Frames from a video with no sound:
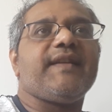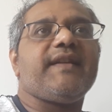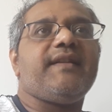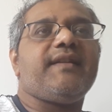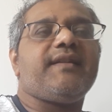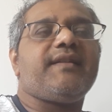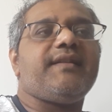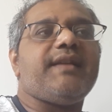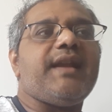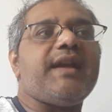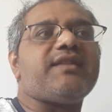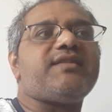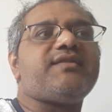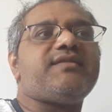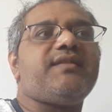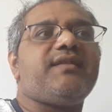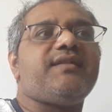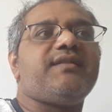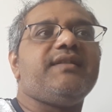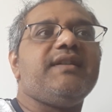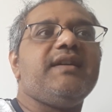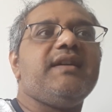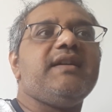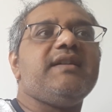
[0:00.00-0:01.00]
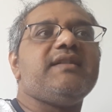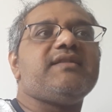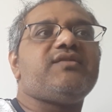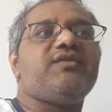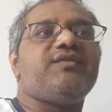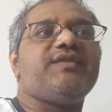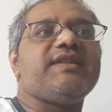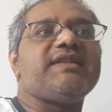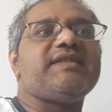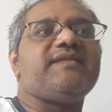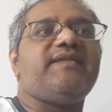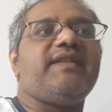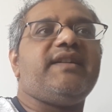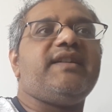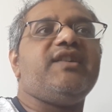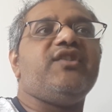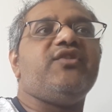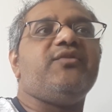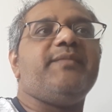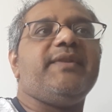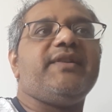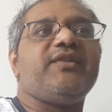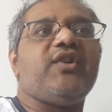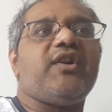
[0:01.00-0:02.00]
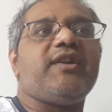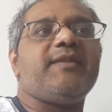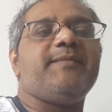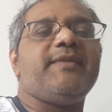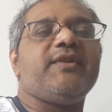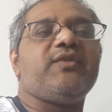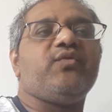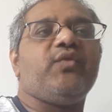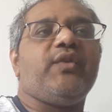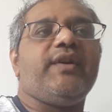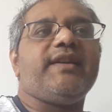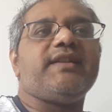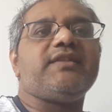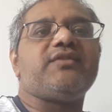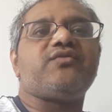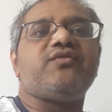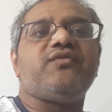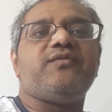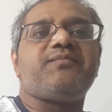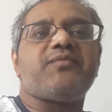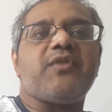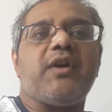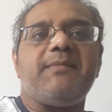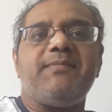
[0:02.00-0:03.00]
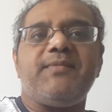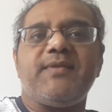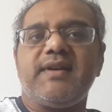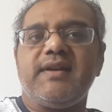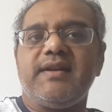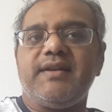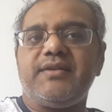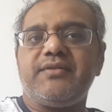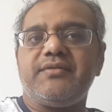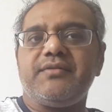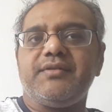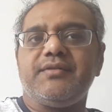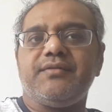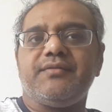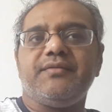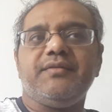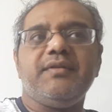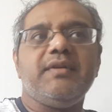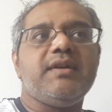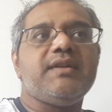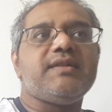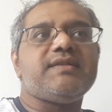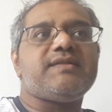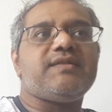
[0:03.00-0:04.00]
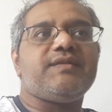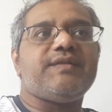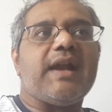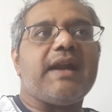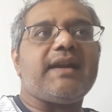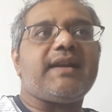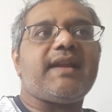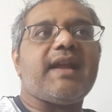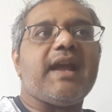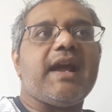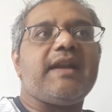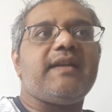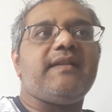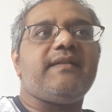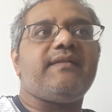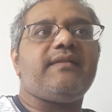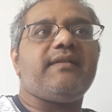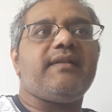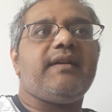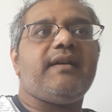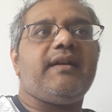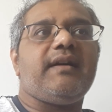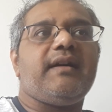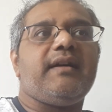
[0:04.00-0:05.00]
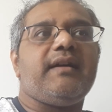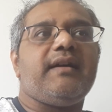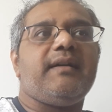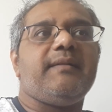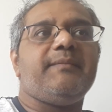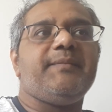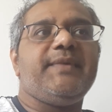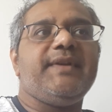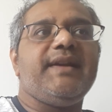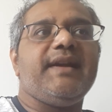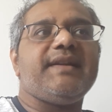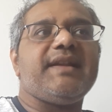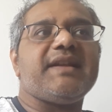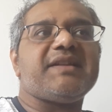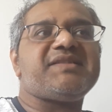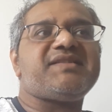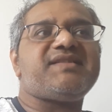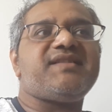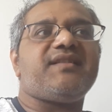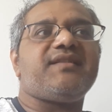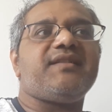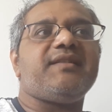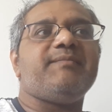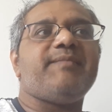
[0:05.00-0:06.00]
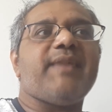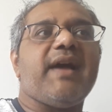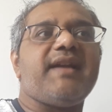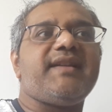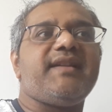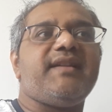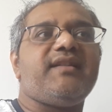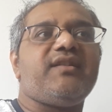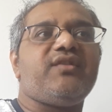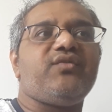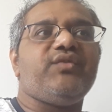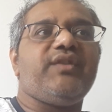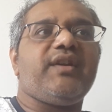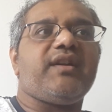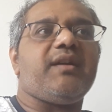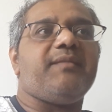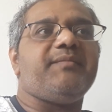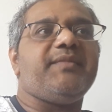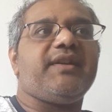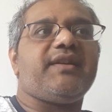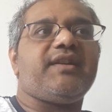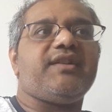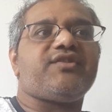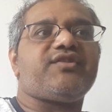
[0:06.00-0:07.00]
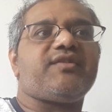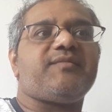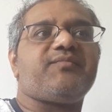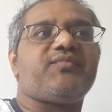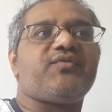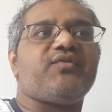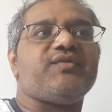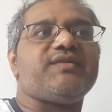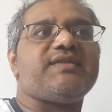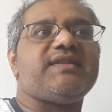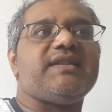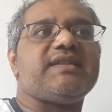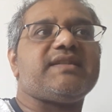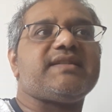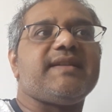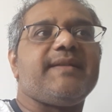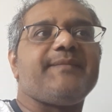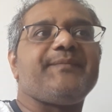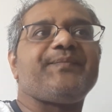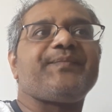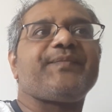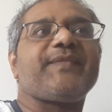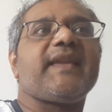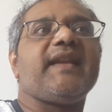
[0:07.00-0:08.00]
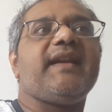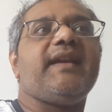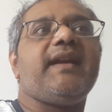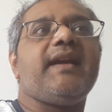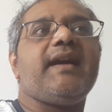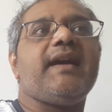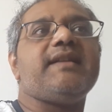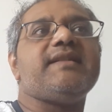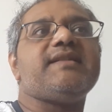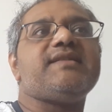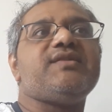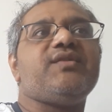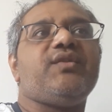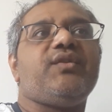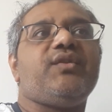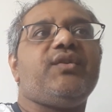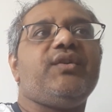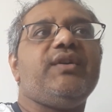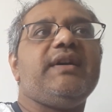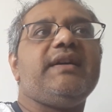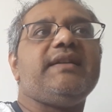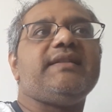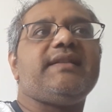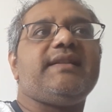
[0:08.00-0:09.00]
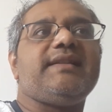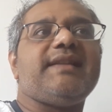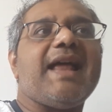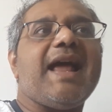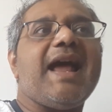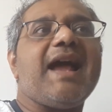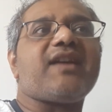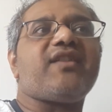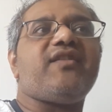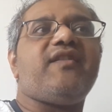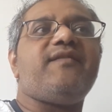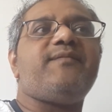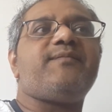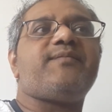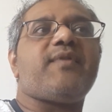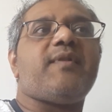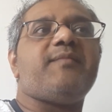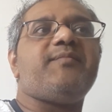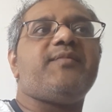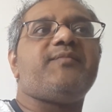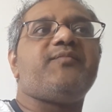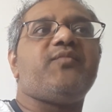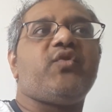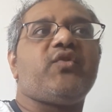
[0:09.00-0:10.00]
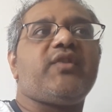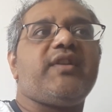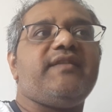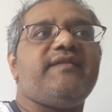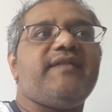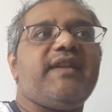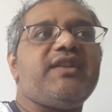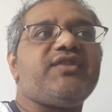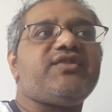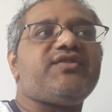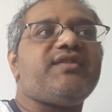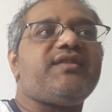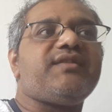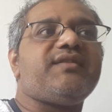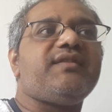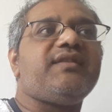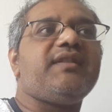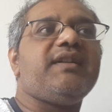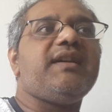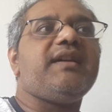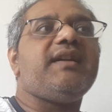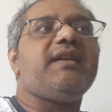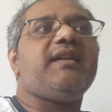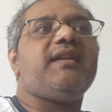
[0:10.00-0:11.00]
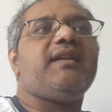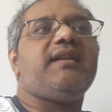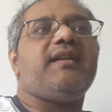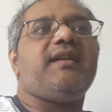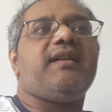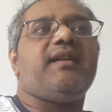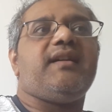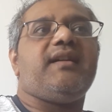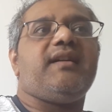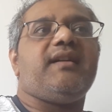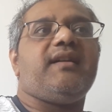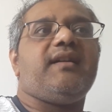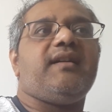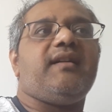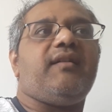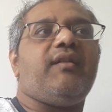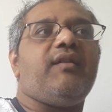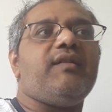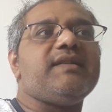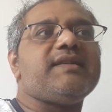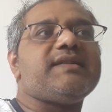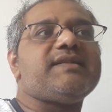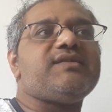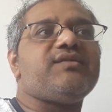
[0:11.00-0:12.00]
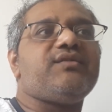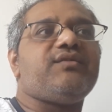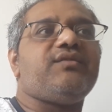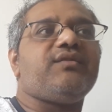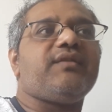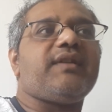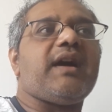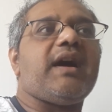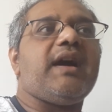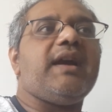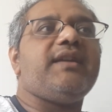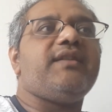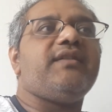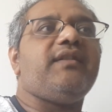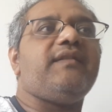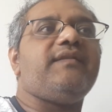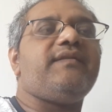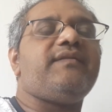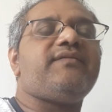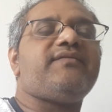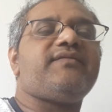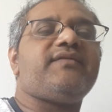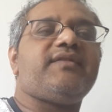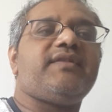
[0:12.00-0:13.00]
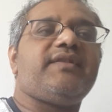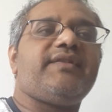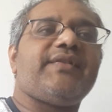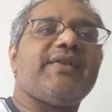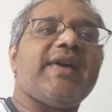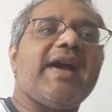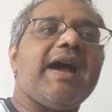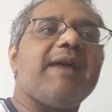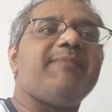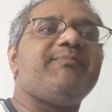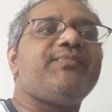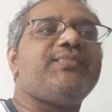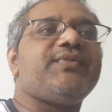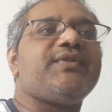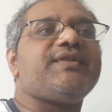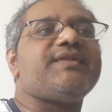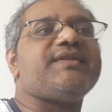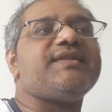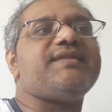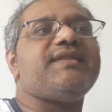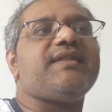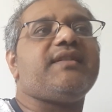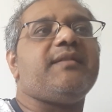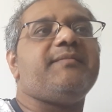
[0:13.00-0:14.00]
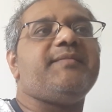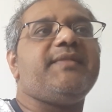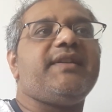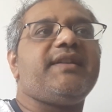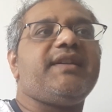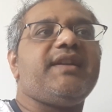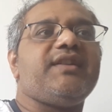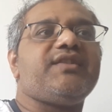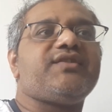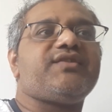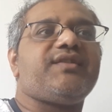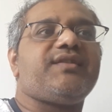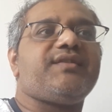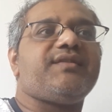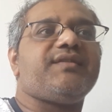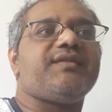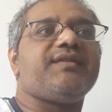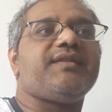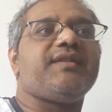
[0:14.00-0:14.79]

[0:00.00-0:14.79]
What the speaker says: connection, so this video may not be going through properly to you, so that can be an external barrier to the communication process. And so the lack of proper motivation also kind of hampers the communication.